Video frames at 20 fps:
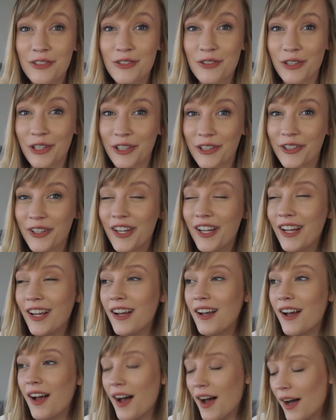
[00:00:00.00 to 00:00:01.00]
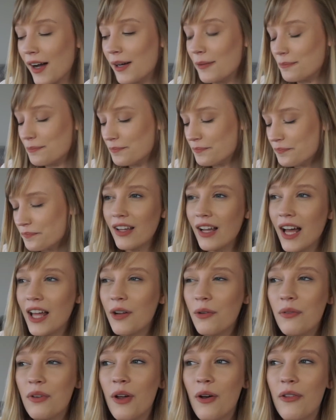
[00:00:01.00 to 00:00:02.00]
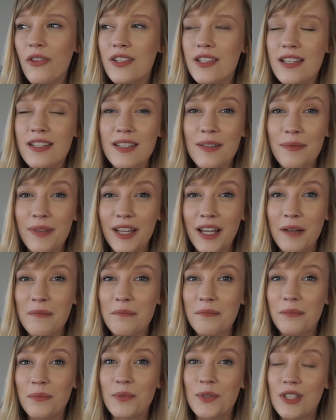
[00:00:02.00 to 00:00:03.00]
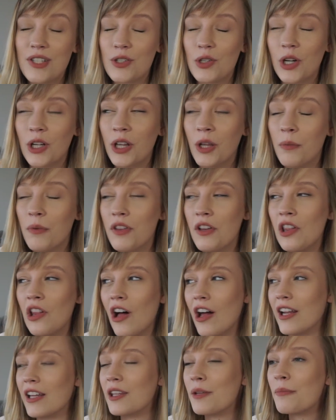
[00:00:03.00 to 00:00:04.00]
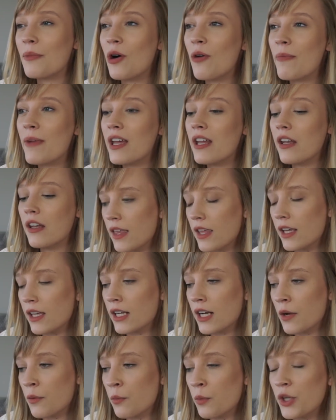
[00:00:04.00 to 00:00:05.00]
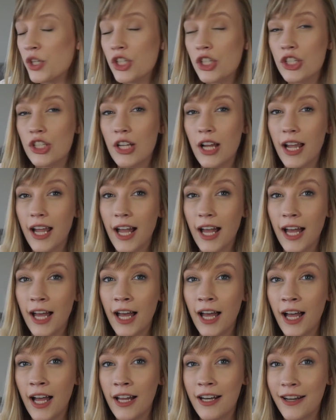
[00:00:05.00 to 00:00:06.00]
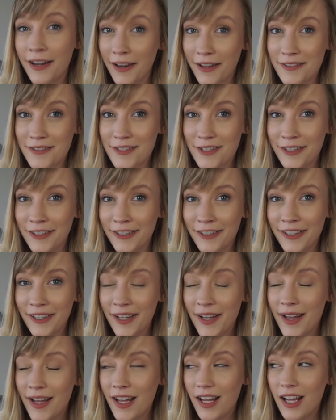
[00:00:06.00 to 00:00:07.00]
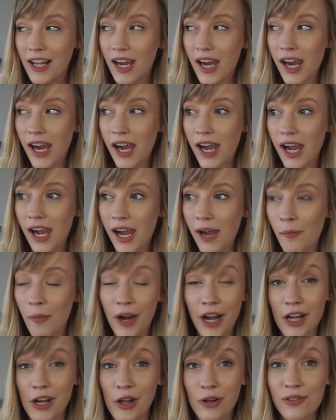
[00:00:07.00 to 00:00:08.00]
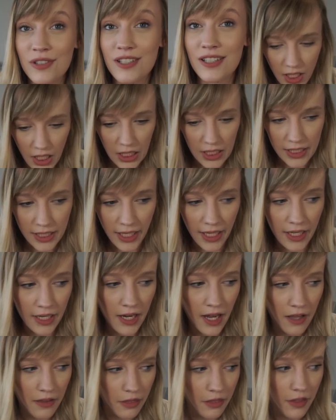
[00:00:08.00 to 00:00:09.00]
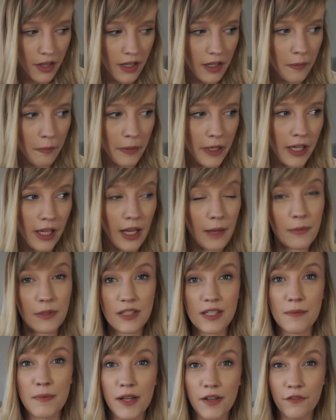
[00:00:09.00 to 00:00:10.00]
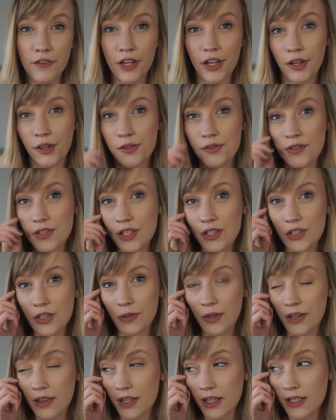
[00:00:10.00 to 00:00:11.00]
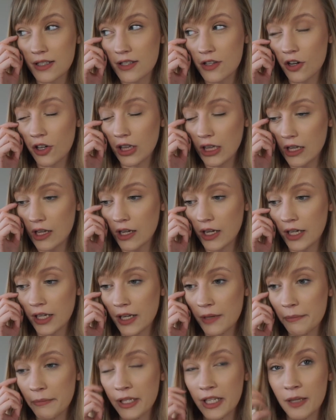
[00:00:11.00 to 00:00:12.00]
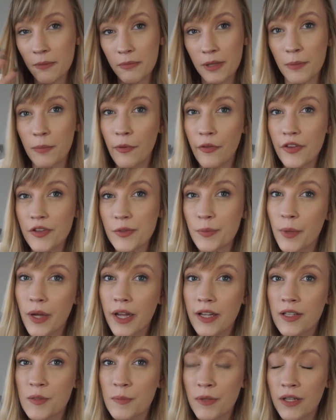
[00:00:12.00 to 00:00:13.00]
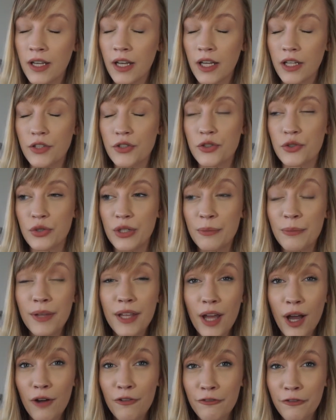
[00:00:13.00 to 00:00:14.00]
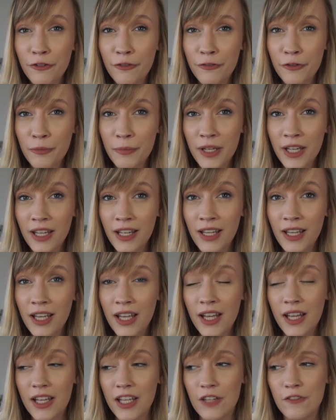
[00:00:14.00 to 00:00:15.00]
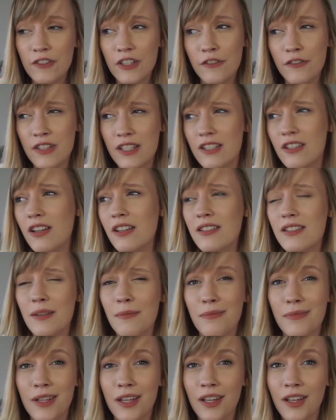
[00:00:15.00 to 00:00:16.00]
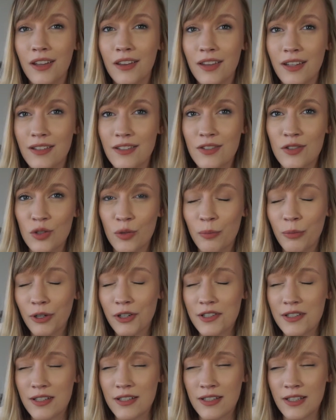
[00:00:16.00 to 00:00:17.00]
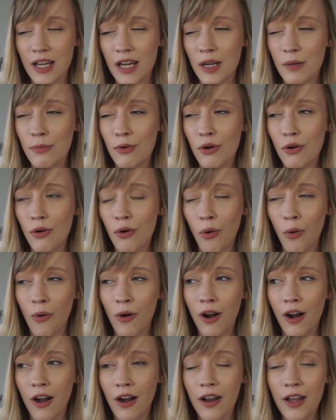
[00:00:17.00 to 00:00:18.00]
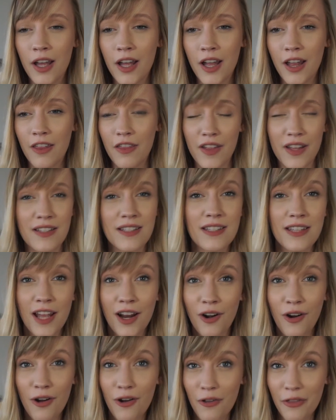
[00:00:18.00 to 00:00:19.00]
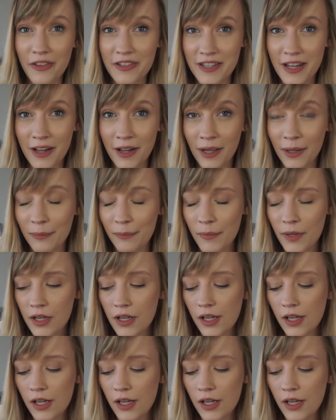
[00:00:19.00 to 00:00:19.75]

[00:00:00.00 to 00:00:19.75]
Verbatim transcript: True. Um, I don't know, this is something I'm struggling with a lot at the moment, and I wish I had an answer, uh, but I don't. Again, I think being able to make videos and doing things online and meeting people this way has been extremely helpful for me, even if it's not something that's super sustainable or that's there all the time.